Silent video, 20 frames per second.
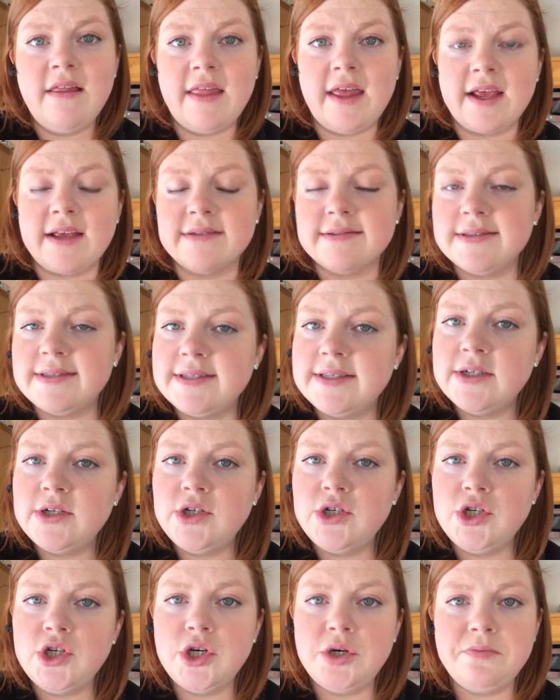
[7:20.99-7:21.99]
like a
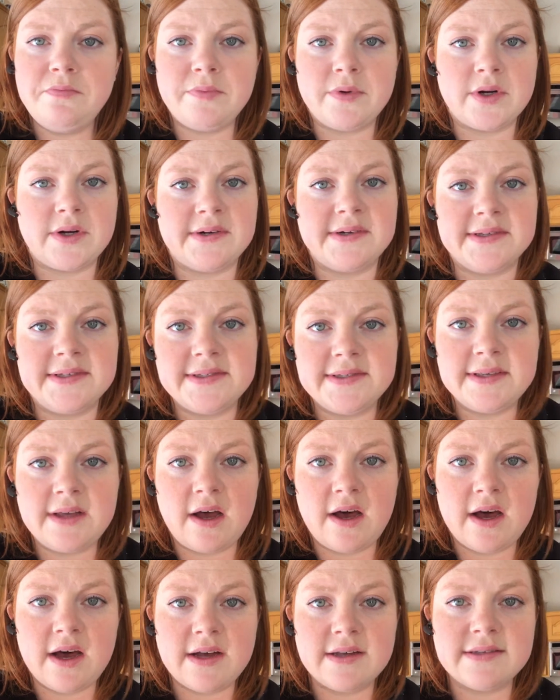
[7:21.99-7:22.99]
soup or a
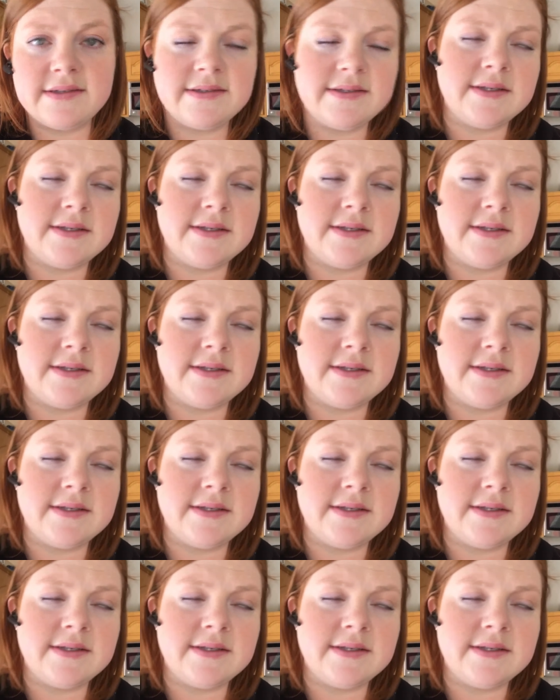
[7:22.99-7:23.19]
sauce.